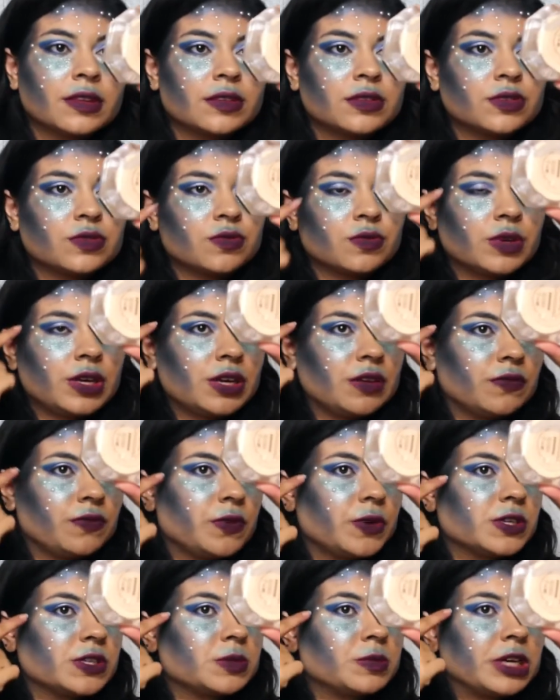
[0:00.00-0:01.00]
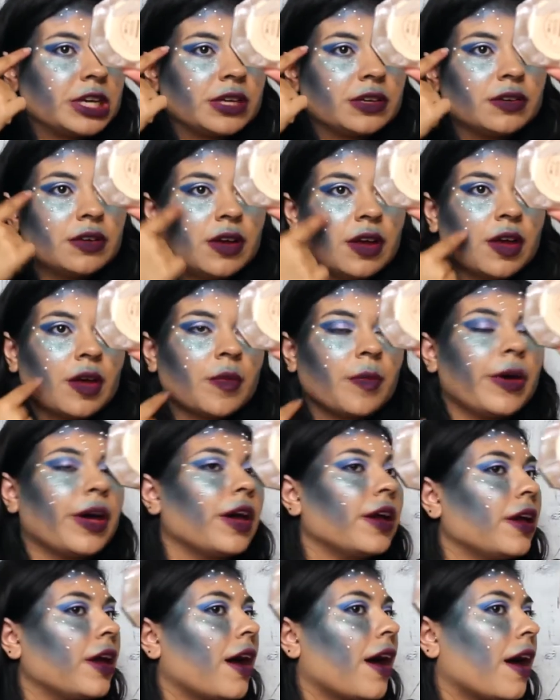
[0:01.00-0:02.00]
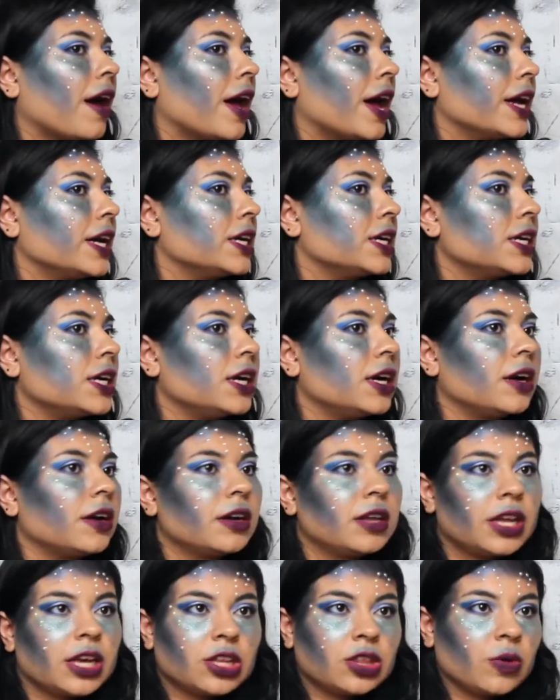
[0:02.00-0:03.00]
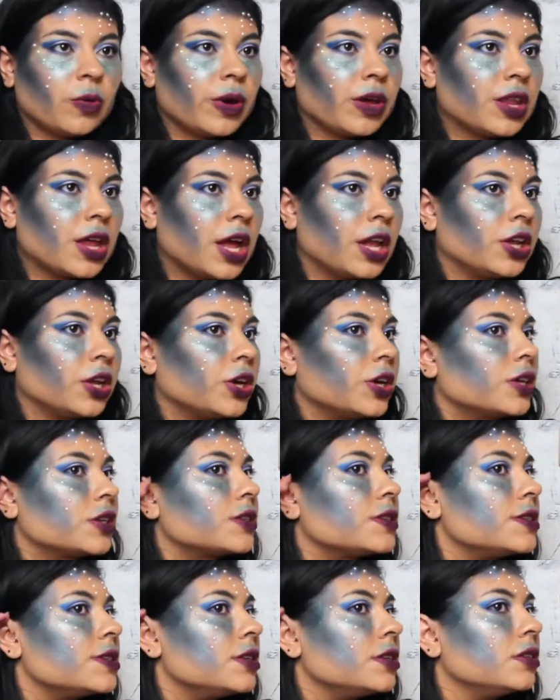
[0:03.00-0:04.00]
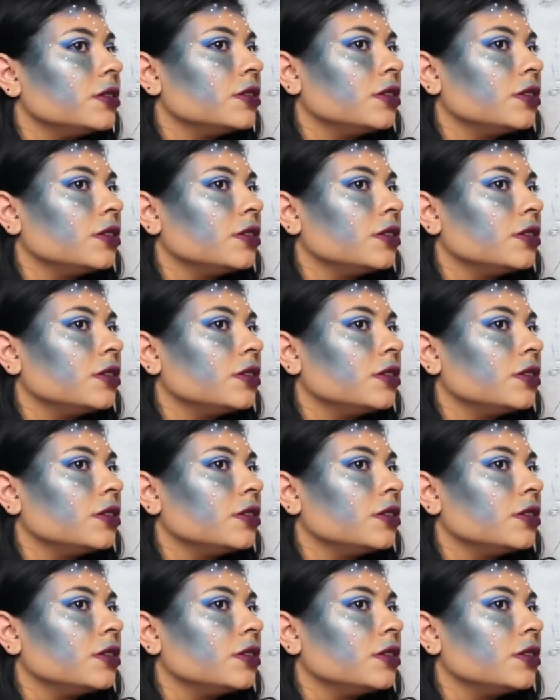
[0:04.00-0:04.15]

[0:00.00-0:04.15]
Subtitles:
It's reinforcement. But yeah, I kind of like the way that looks.